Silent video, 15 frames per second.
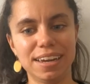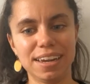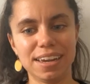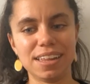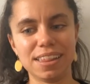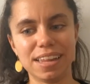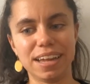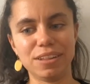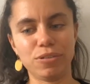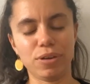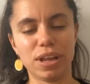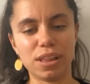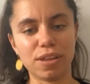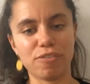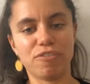than to
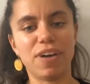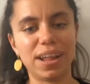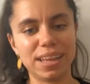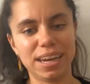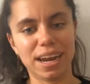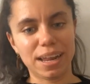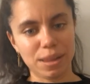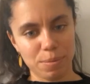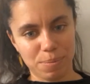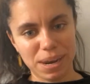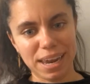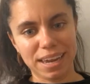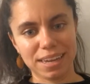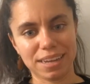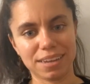get the funding on the
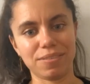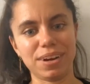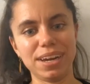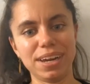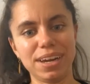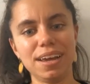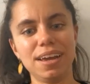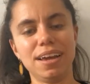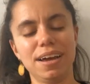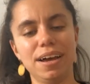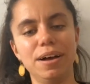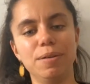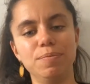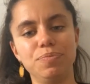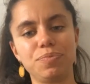place, right?
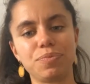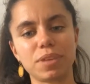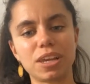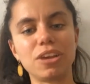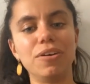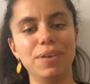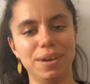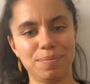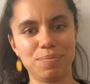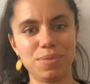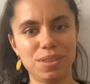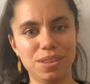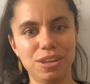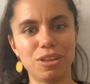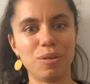Um, sorry,
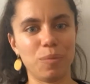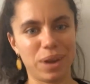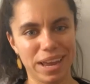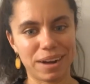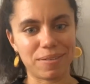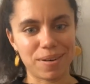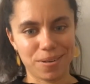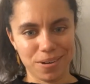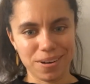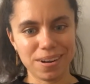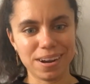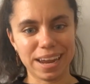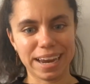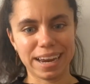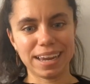the other way around.
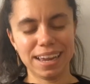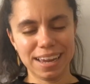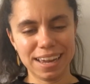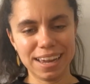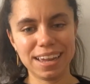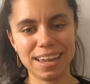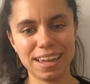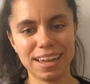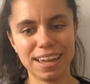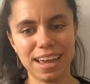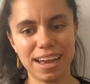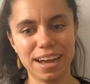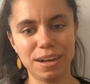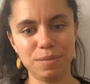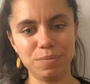Like
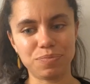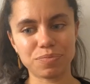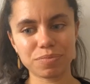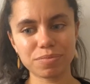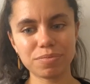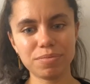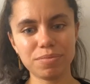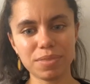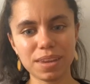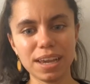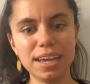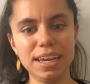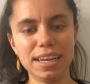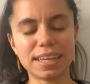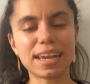um,
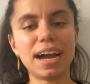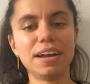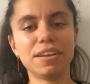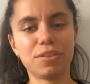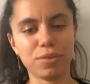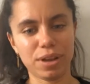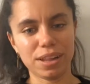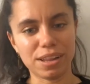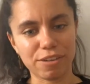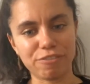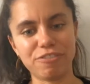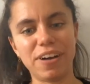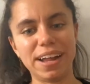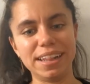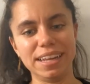it's harder to get the
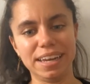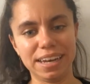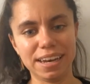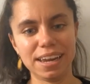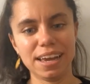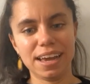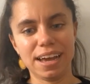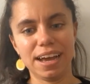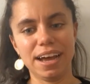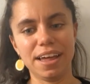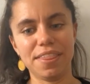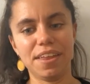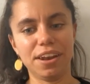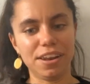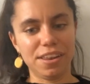funding uh,
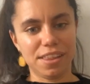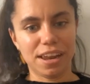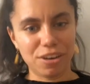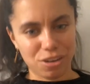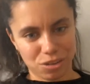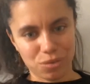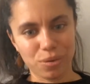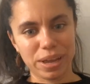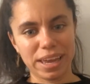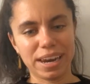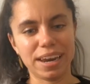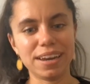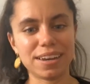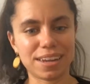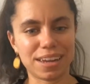than than not to get
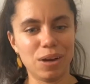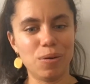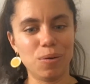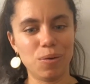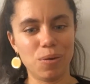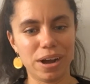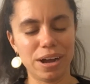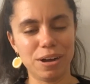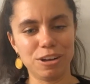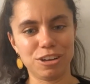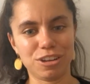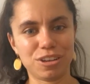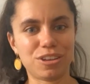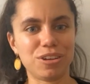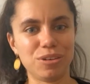it. So uh,
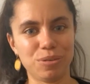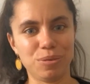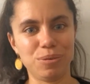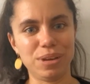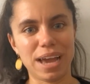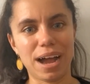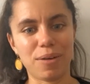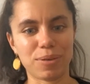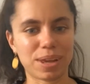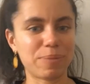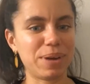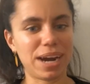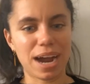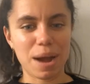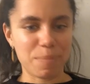so yeah, I was
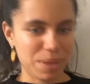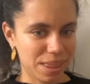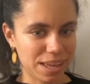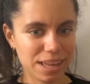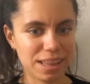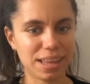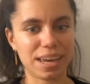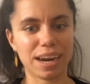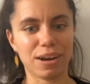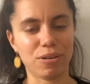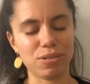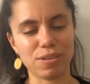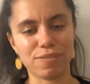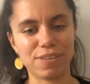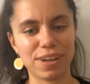very happy that, that I
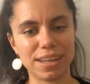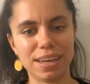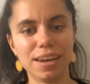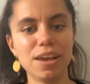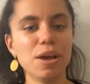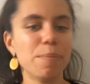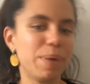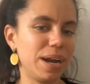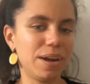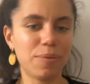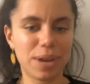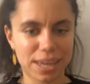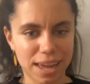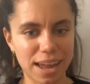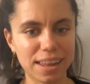got the funding. But
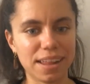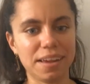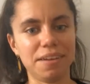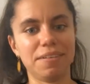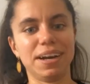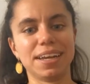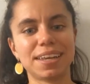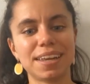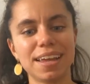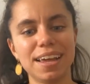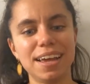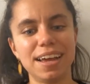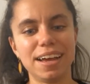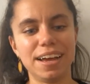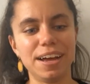anyways, I digress.
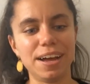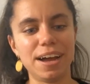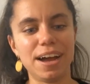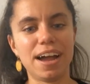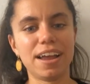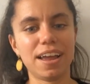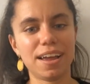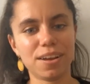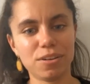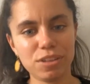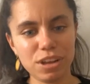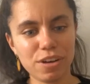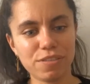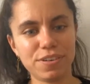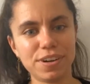Uh, I, I got
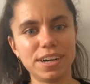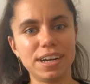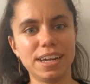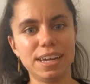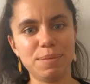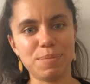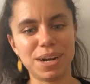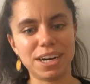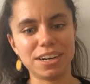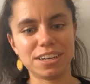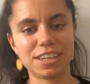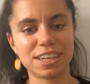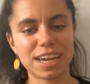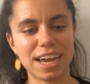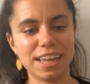the offer in
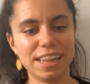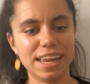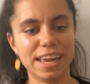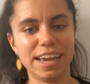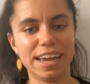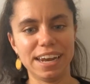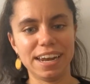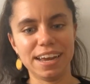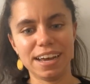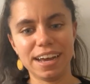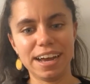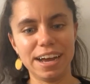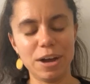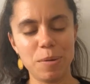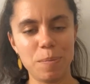March and then
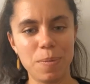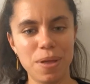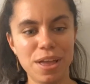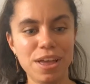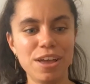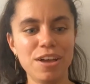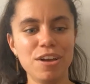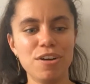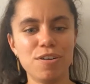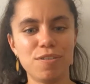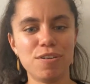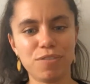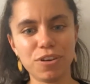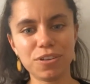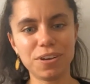um,
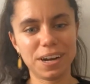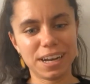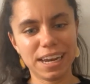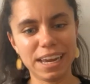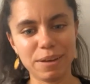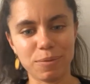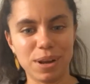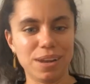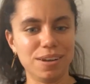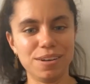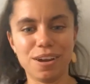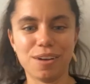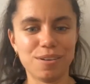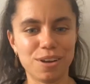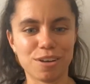Unfortunately, well,
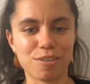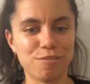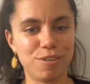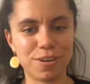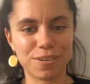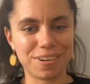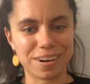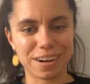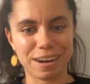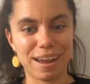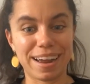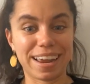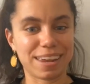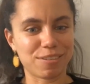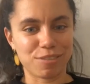no, not unfortunately,
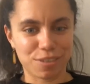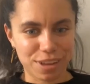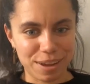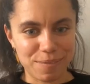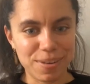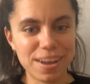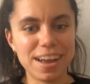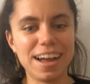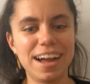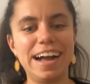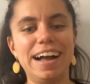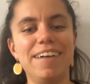I guess for them, um,